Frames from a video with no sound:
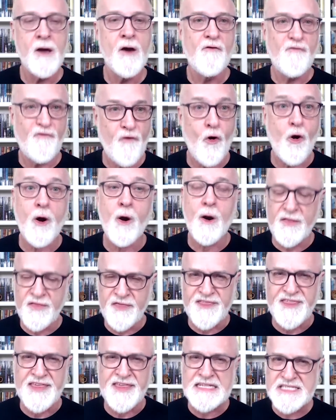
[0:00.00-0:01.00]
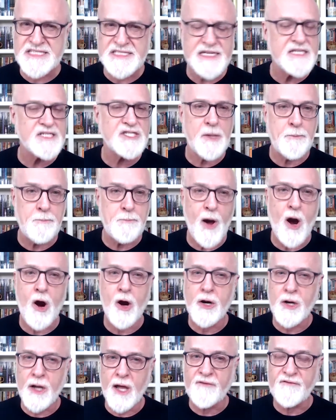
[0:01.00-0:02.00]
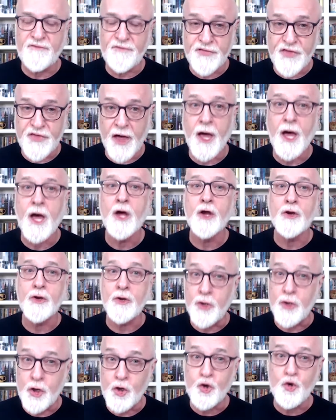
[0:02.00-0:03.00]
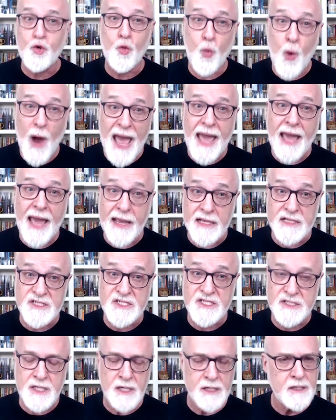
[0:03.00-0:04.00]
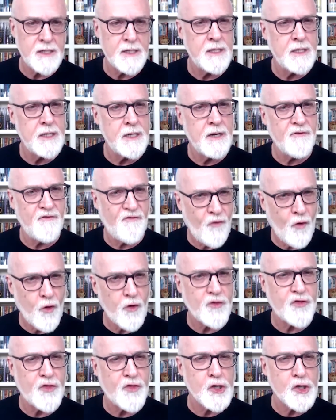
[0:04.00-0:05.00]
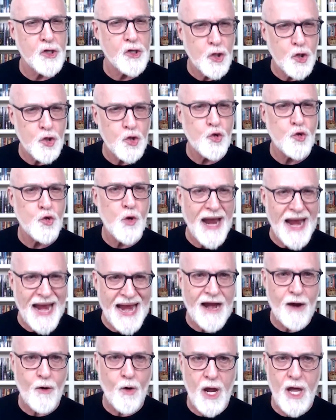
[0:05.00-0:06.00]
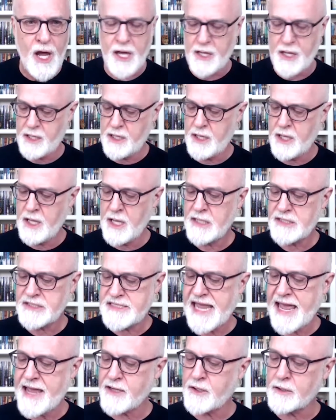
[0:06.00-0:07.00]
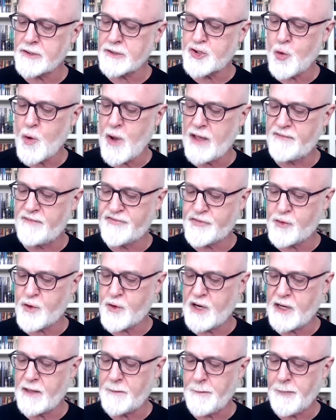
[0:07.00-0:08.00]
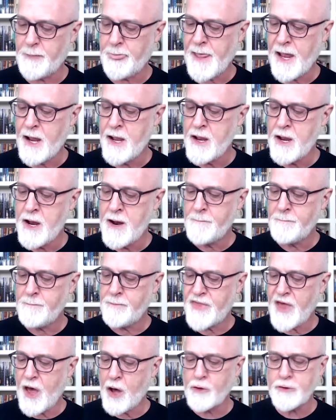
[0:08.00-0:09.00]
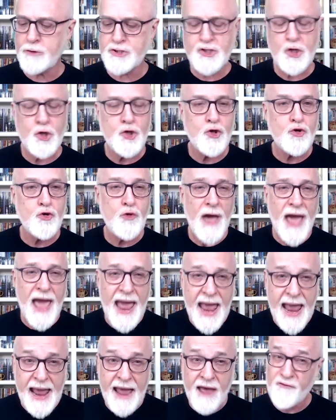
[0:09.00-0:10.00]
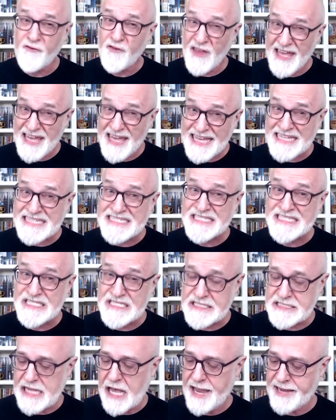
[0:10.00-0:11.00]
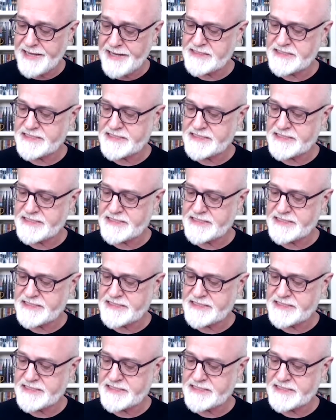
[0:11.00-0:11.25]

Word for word: For this is a part of the new ways for the new era. Daniel 12, 3. Those who have insight